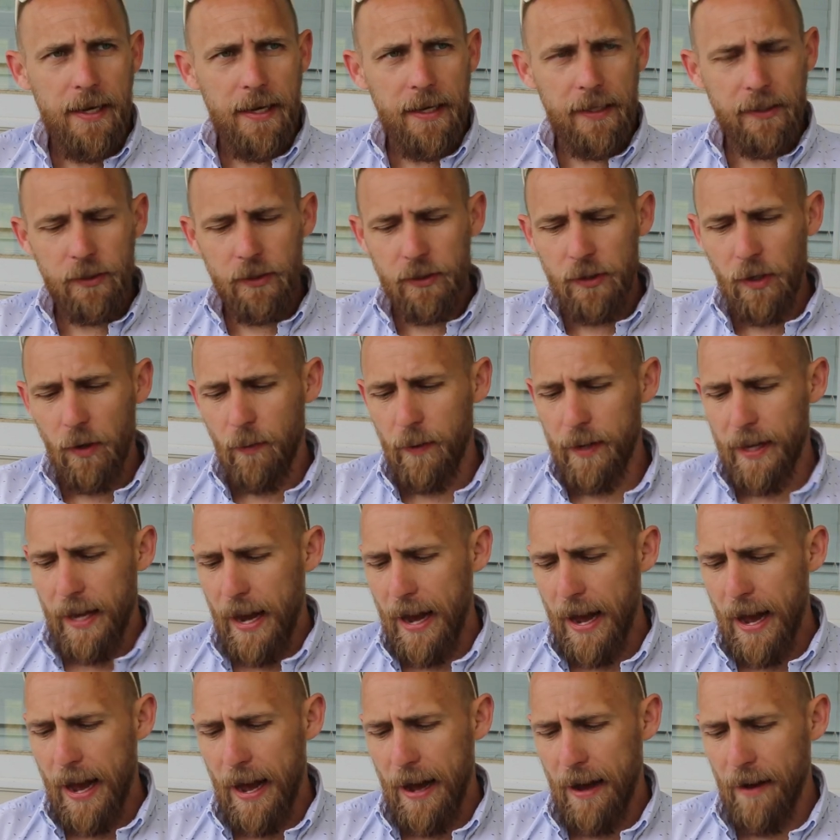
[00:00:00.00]
And so we
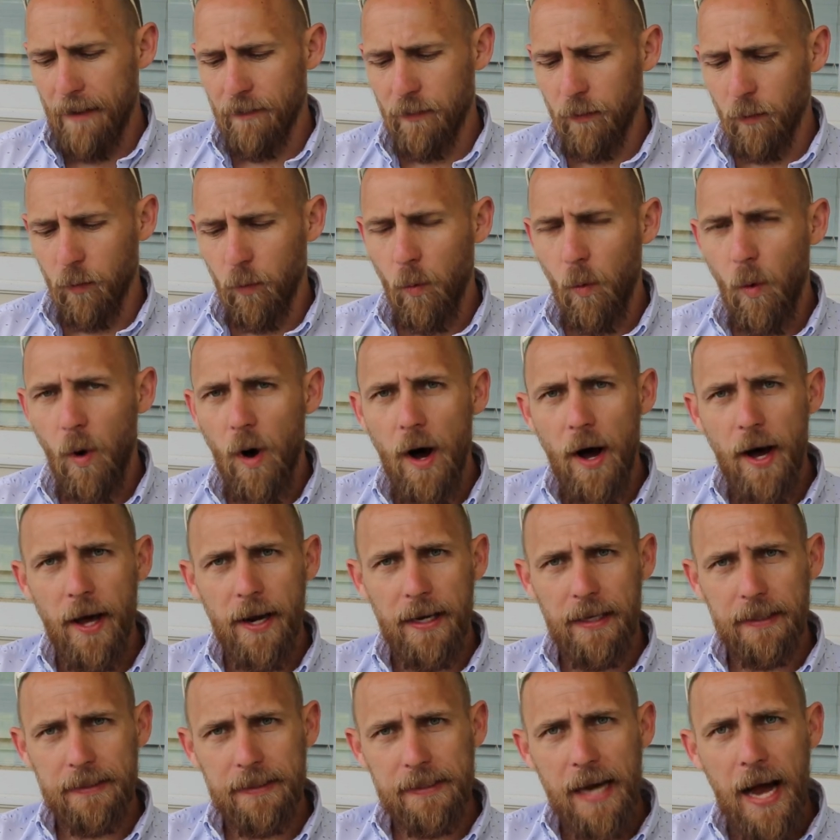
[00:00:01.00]
have
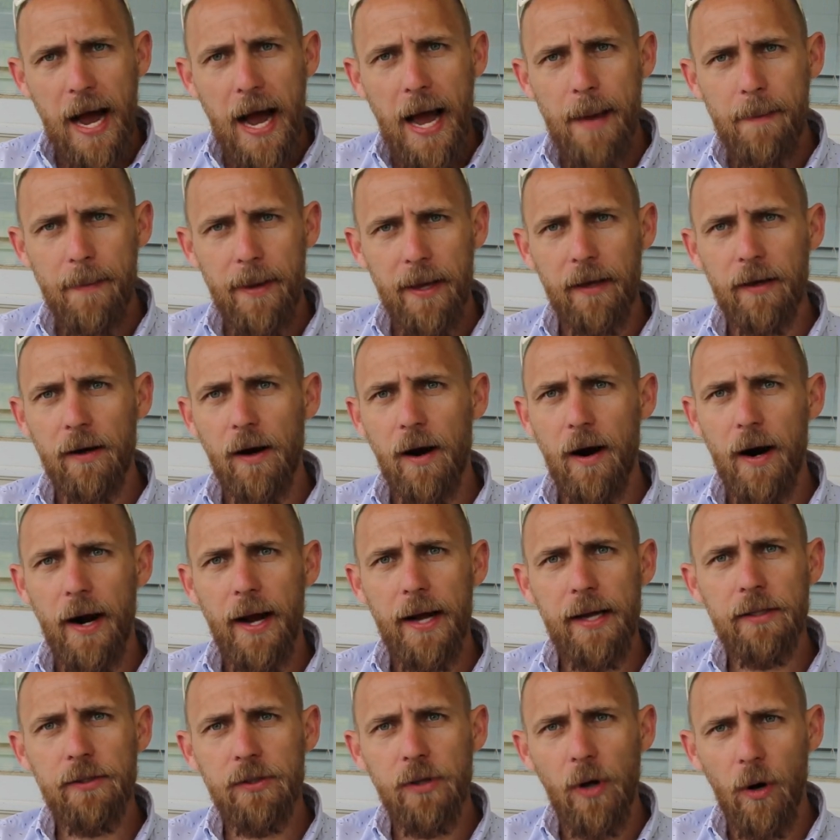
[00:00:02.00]
one, timing, all
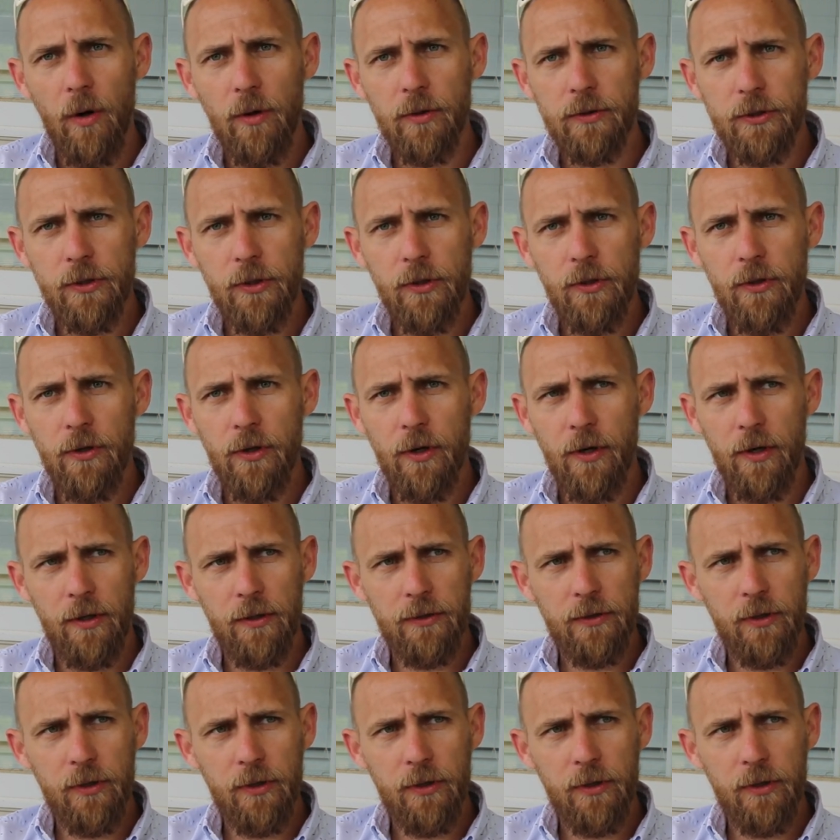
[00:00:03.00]
right? Don't do your